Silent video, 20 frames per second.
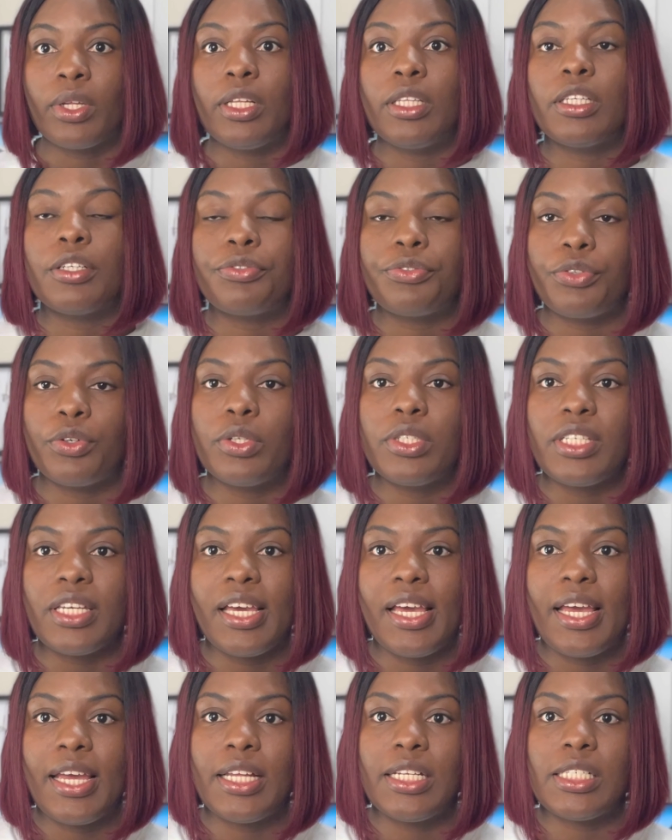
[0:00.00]
The front
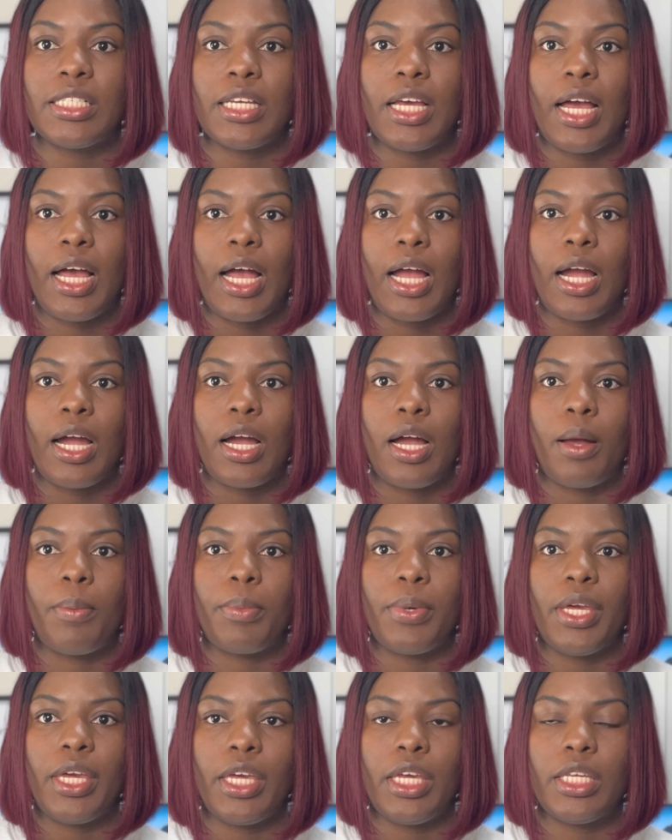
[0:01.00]
end
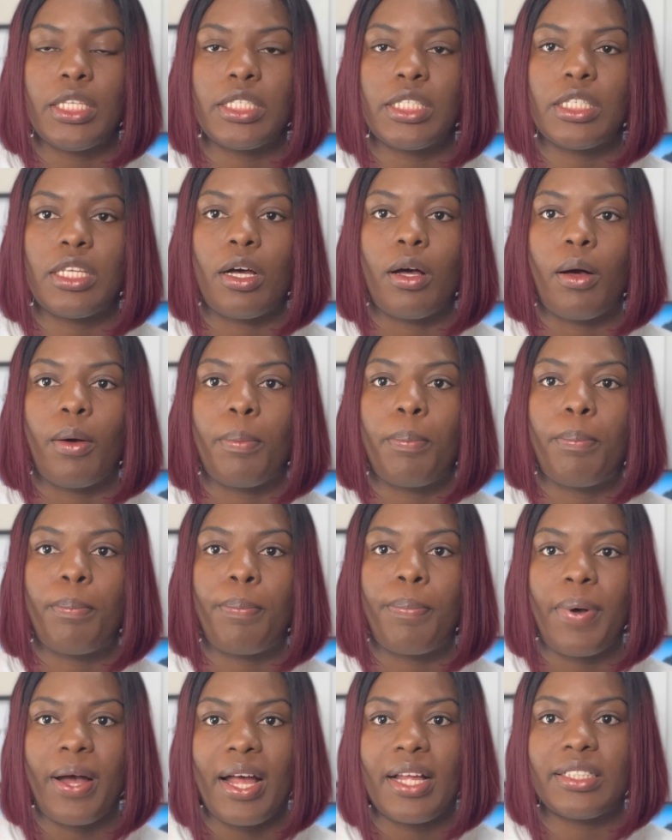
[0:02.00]
is the
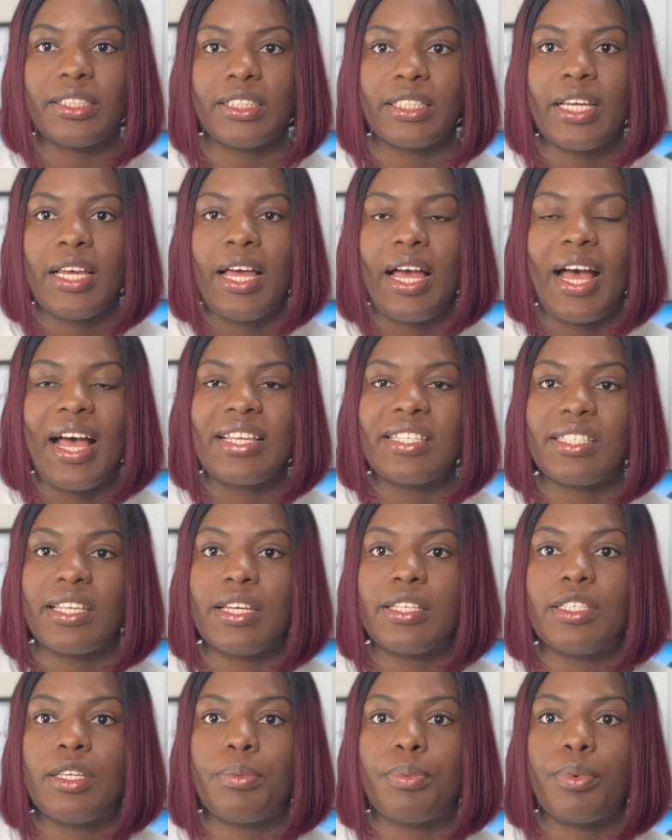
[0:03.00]
part
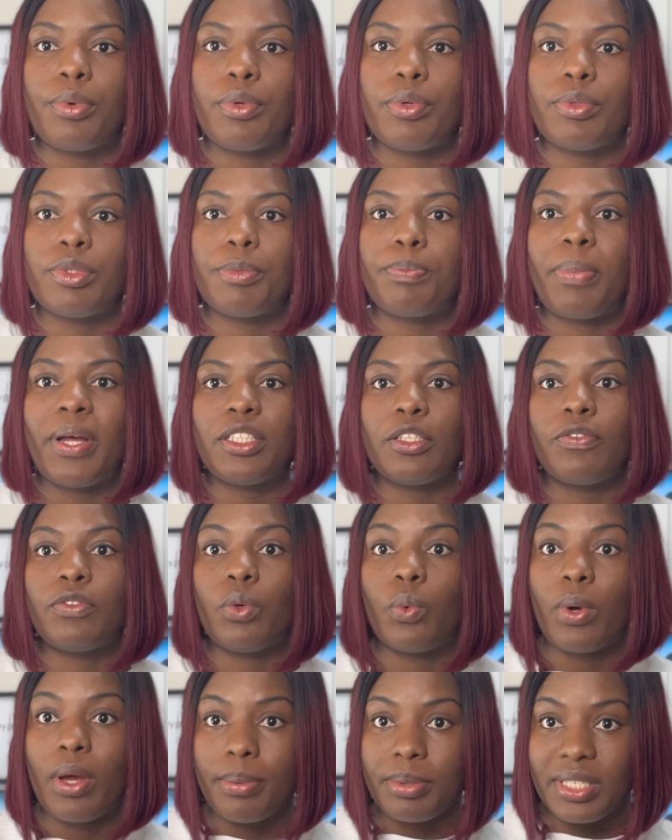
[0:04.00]
accessible, the part of the
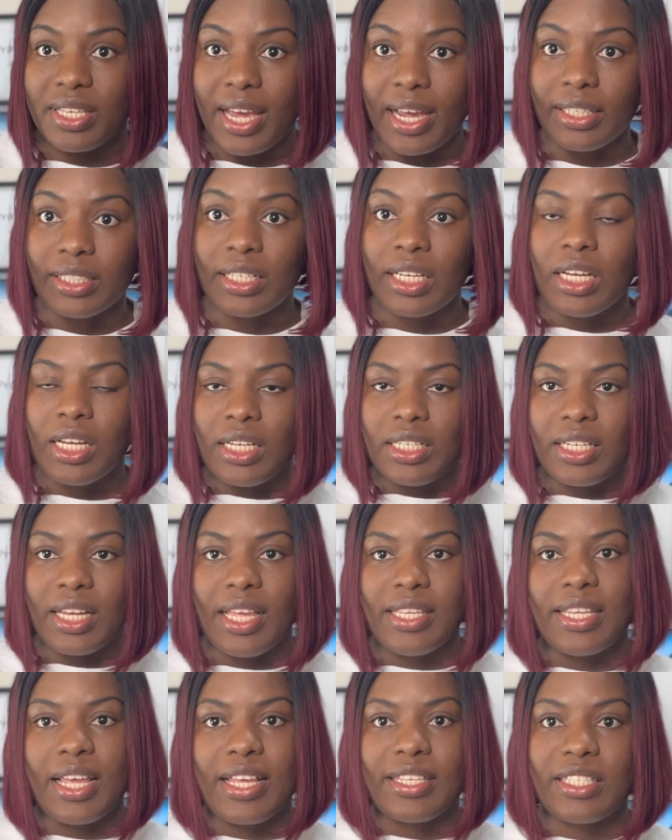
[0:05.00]
website that
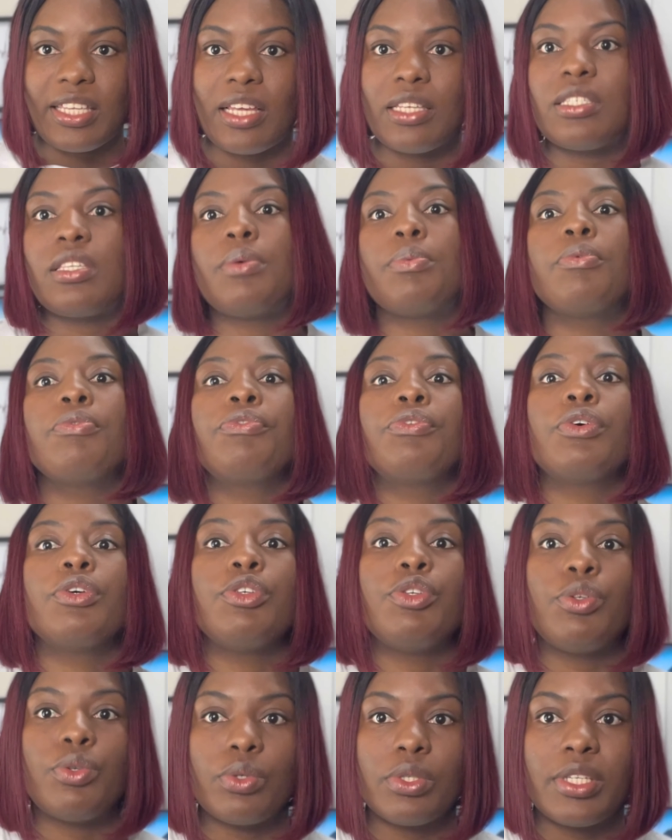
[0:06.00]
is accessible for
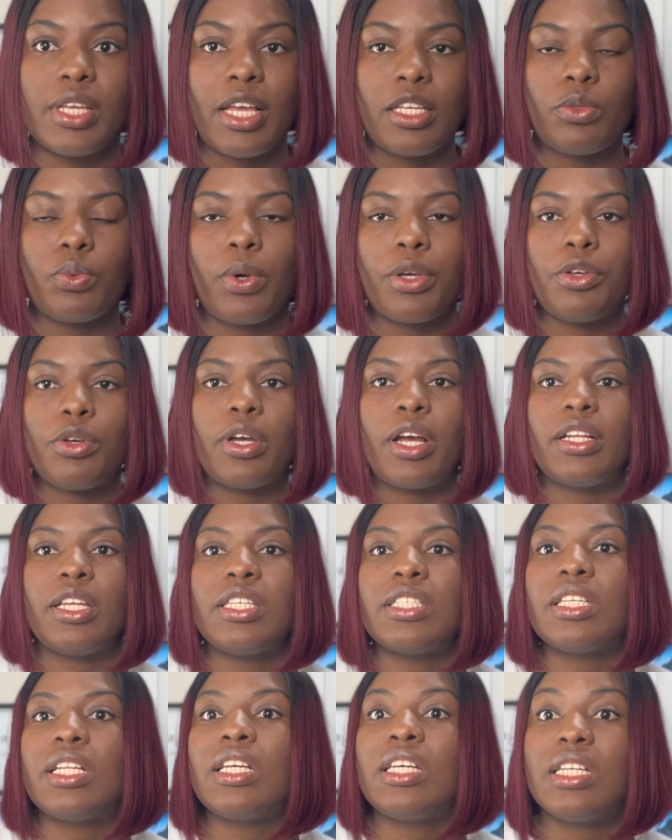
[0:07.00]
users, where you can
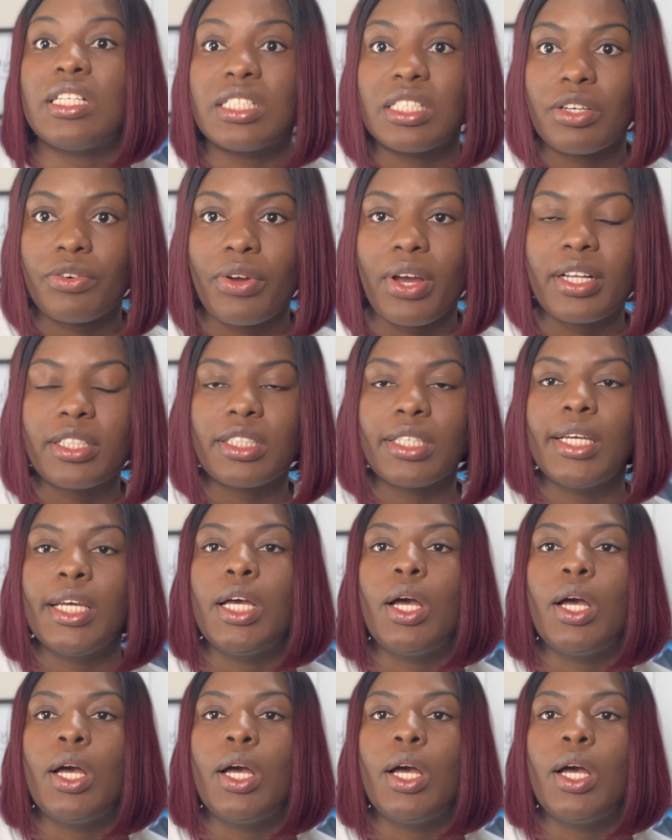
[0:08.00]
easily interact,